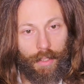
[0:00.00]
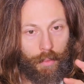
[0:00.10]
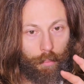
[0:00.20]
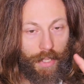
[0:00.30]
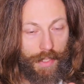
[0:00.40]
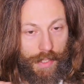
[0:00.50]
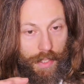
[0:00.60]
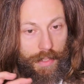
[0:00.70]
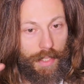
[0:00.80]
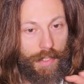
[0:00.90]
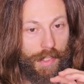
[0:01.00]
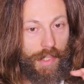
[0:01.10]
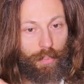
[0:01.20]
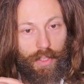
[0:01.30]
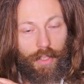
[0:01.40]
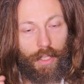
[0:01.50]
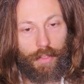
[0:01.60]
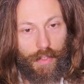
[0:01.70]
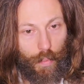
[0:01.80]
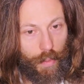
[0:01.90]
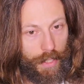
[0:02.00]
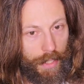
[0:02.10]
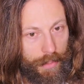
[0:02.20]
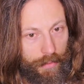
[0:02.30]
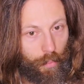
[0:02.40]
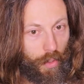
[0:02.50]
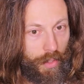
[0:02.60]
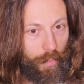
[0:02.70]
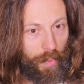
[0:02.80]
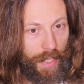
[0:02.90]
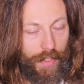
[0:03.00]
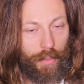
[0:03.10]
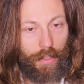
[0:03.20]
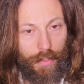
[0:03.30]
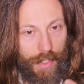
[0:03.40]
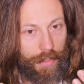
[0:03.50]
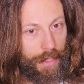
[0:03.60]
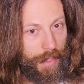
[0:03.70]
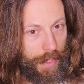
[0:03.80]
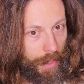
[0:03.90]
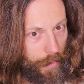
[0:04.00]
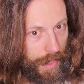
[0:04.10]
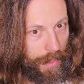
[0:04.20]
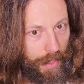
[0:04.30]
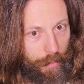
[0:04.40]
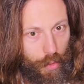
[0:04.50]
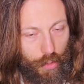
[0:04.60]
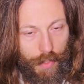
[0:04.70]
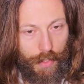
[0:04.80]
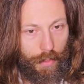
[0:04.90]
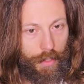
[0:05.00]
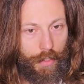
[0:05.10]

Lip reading: Mixing these simple colors, we get more complex colors, and that is how we see images on our